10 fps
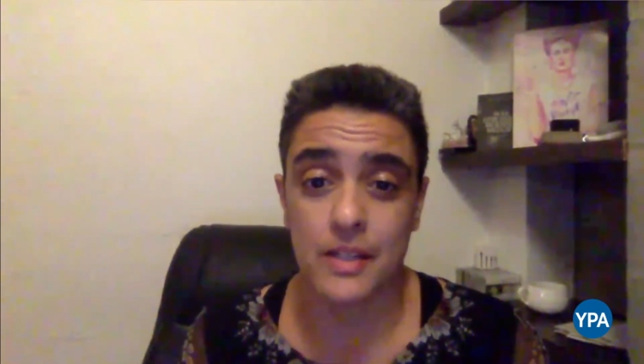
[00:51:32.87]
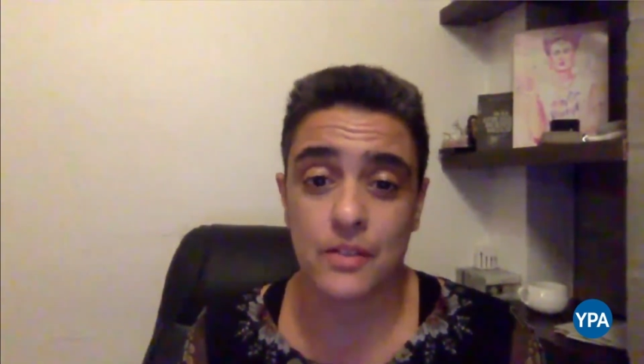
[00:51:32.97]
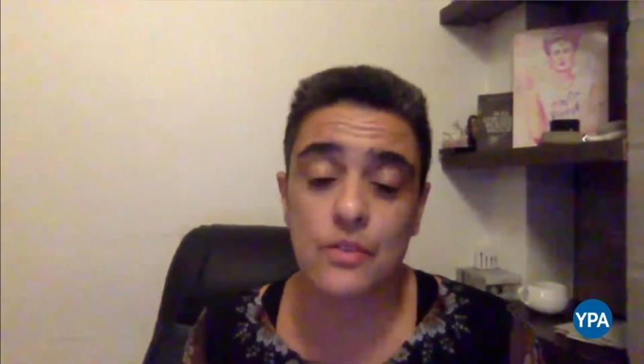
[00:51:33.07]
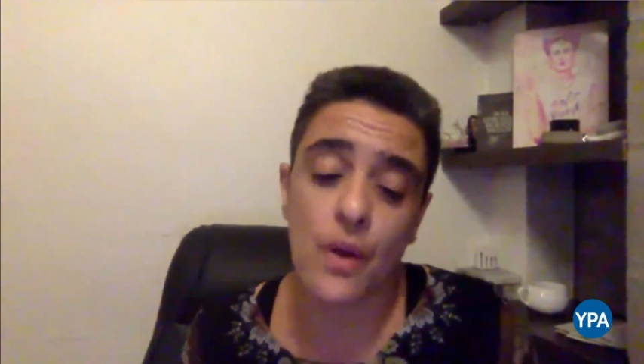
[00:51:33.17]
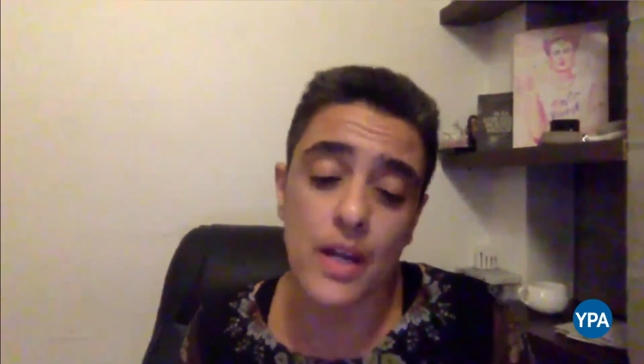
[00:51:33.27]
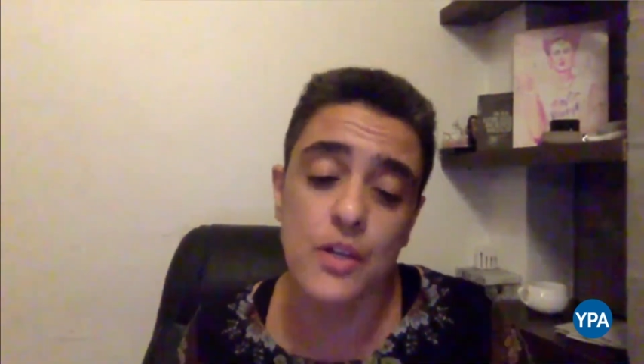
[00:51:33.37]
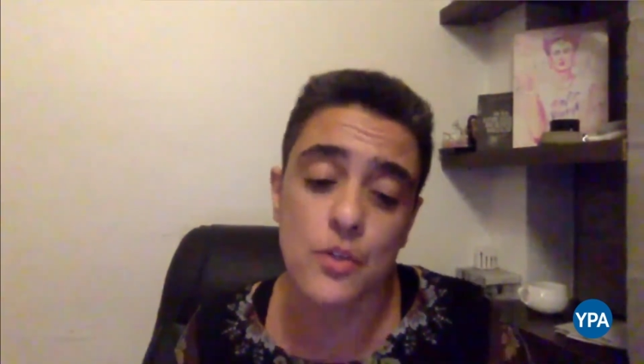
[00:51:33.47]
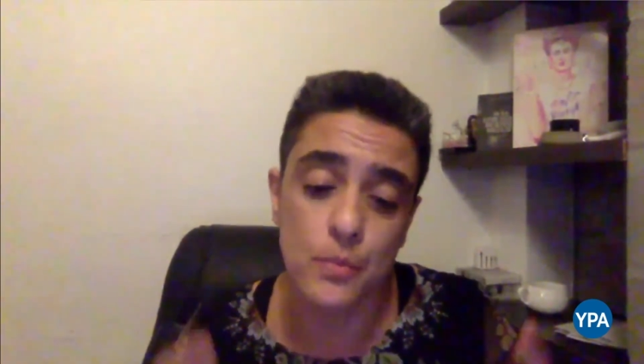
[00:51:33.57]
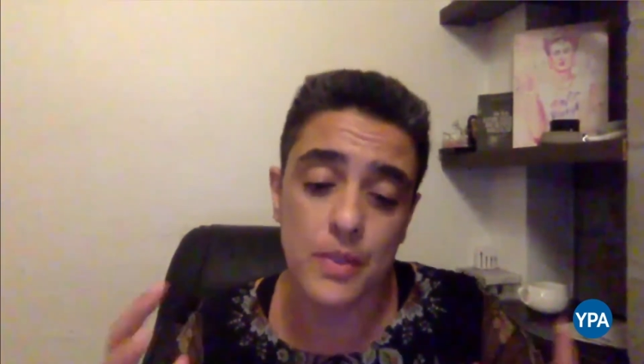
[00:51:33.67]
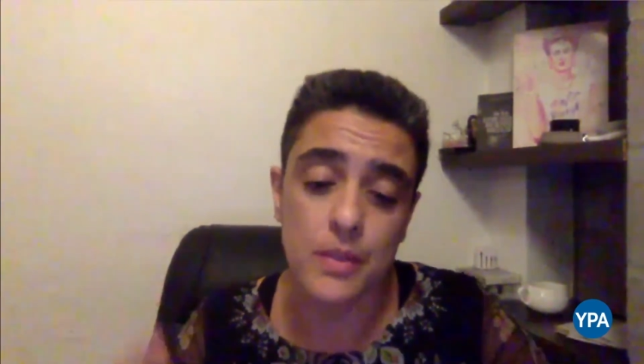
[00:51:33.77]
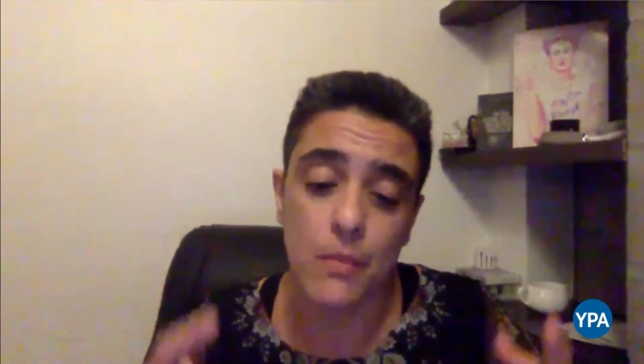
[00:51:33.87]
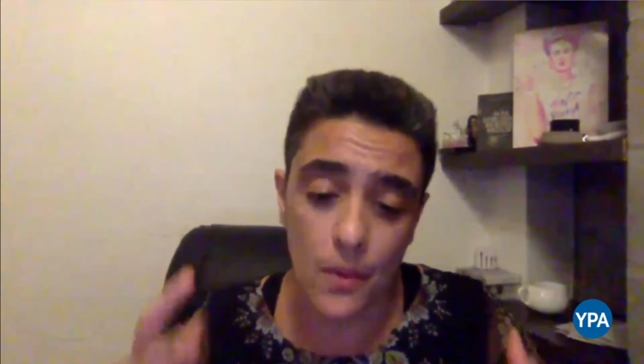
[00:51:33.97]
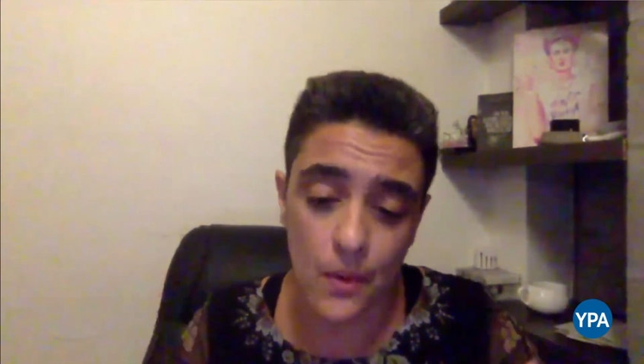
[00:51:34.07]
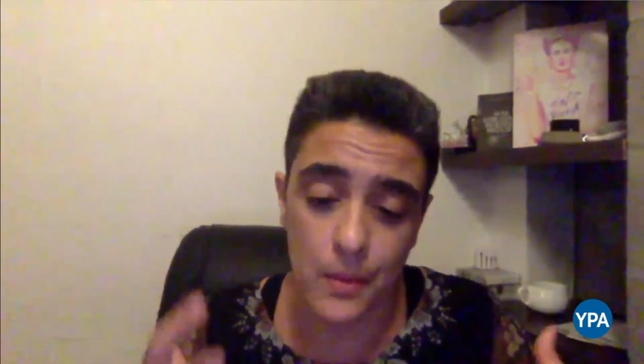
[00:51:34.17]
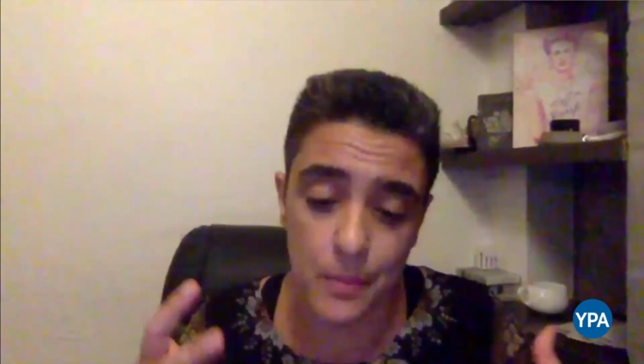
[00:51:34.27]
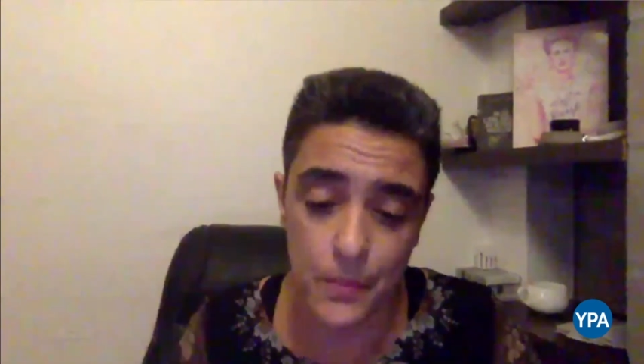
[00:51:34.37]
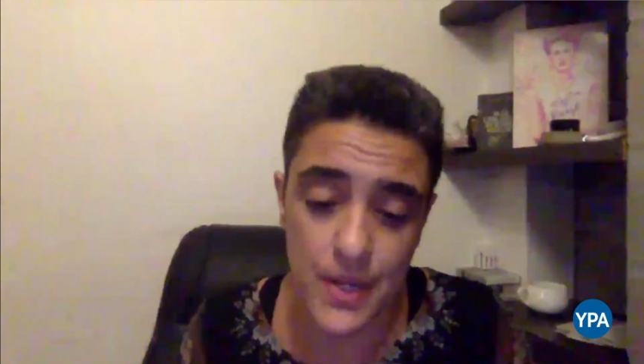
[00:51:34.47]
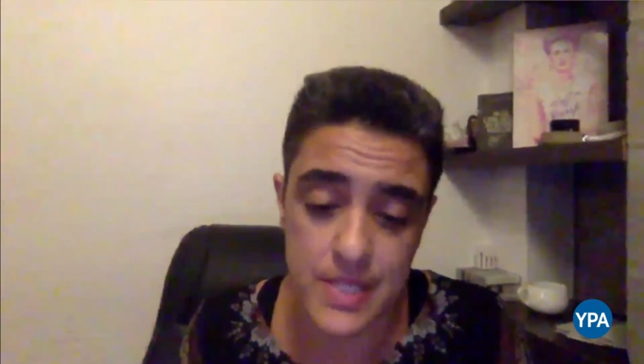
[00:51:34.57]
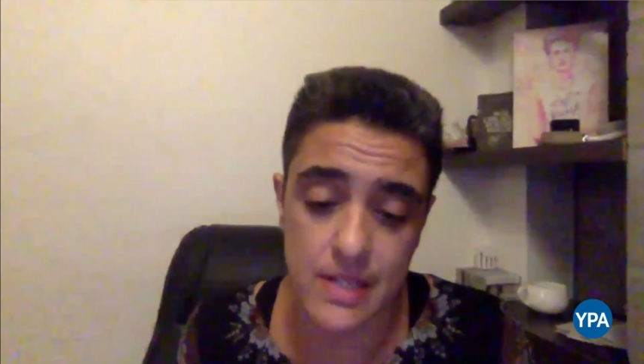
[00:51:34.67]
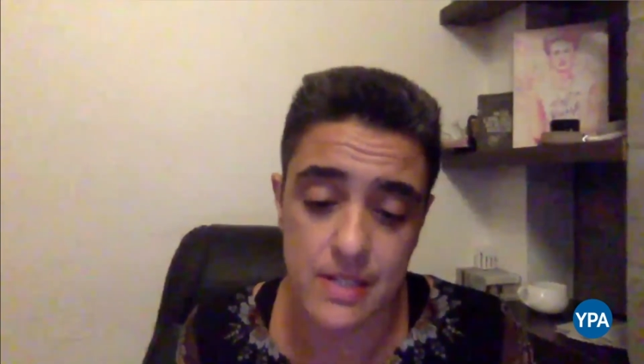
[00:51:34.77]
try to be more
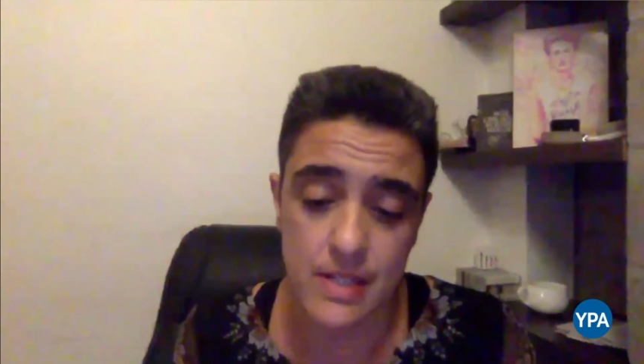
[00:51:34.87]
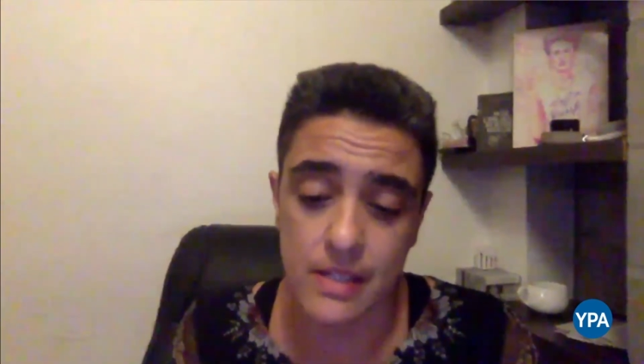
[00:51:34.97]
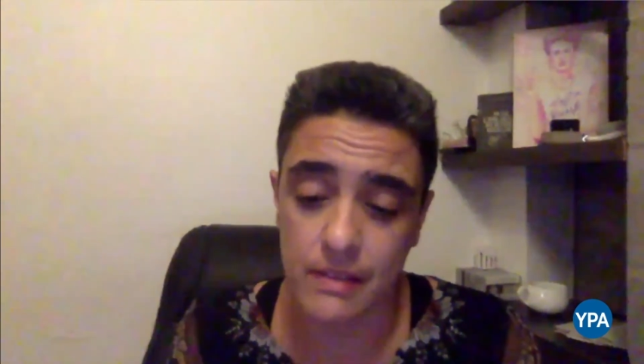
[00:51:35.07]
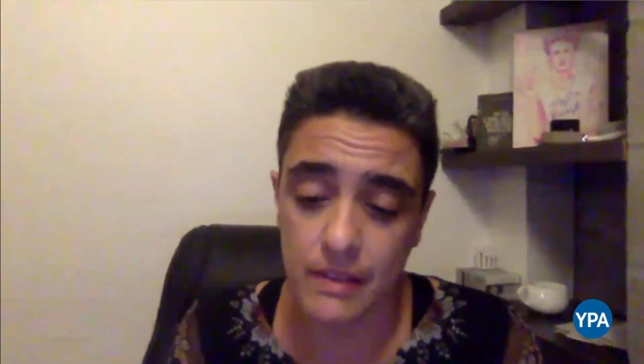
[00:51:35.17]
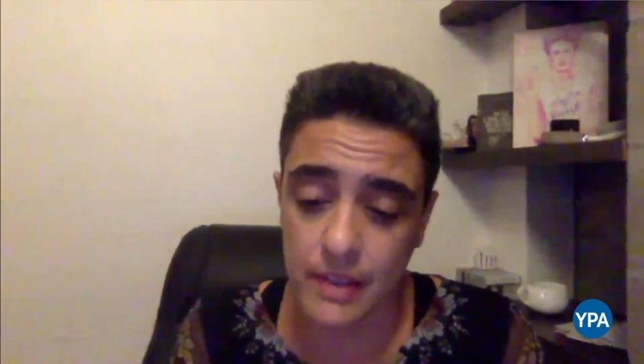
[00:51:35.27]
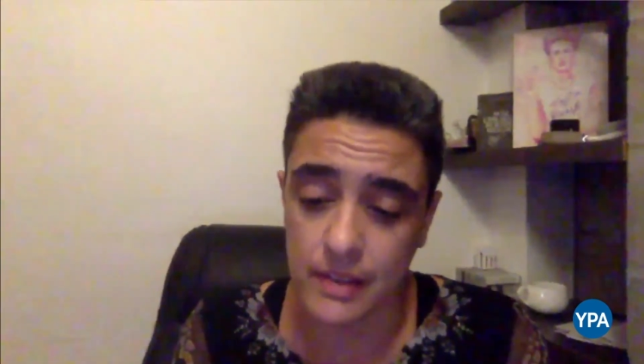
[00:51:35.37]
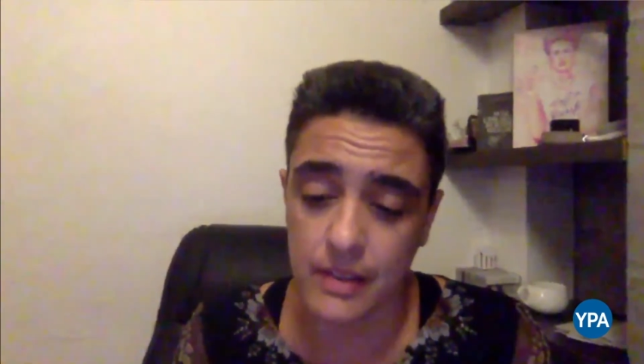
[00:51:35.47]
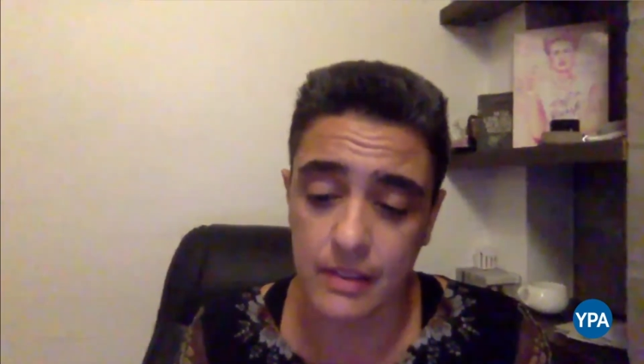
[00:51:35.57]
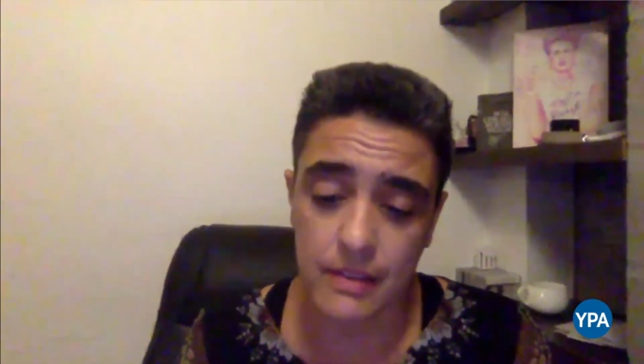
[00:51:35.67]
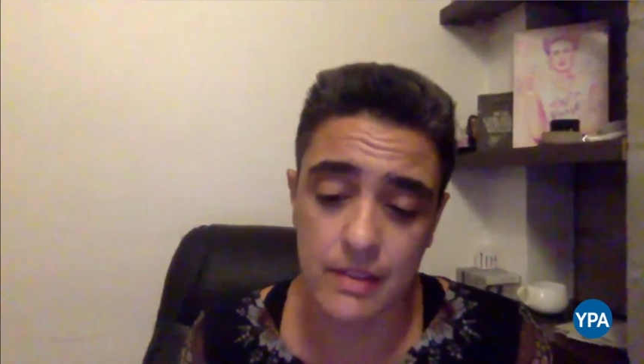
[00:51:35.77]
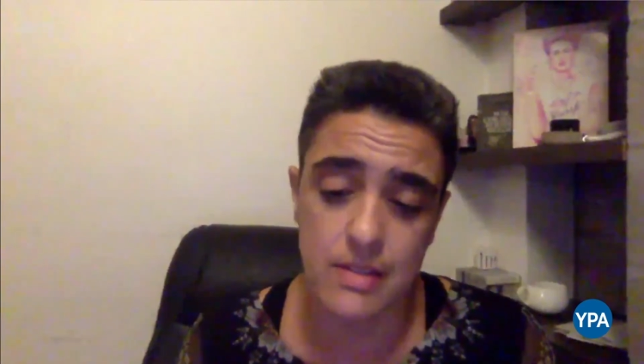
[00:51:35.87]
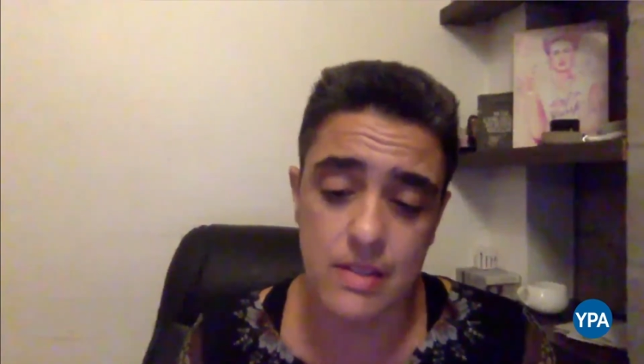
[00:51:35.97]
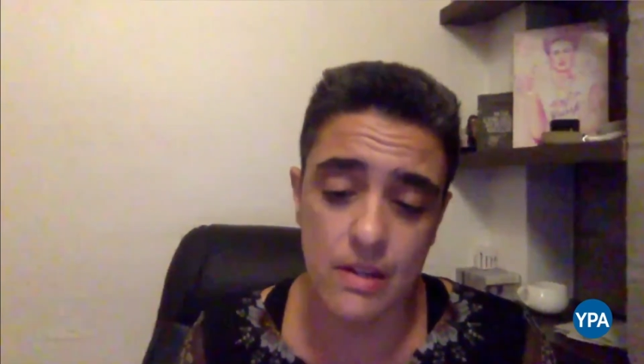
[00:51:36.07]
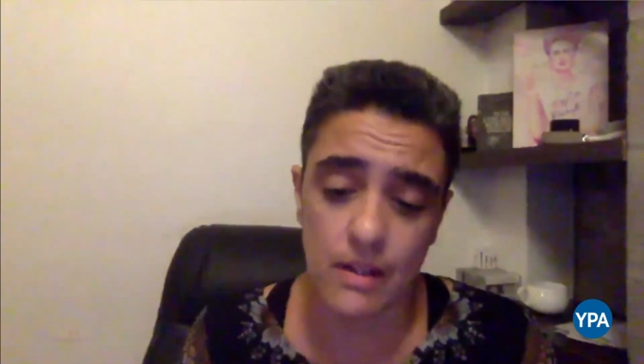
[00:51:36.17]
present in these